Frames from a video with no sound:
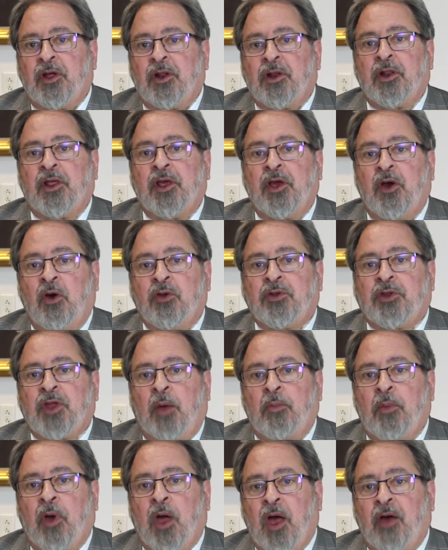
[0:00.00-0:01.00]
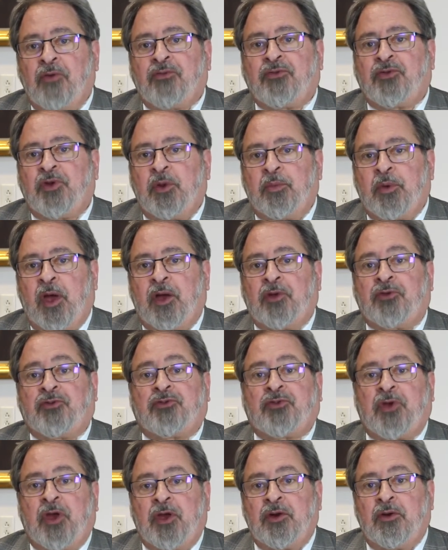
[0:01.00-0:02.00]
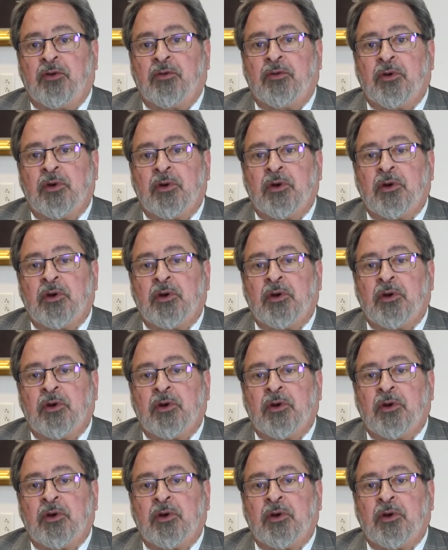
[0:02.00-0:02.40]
Liot am chavshi ba'atzenu,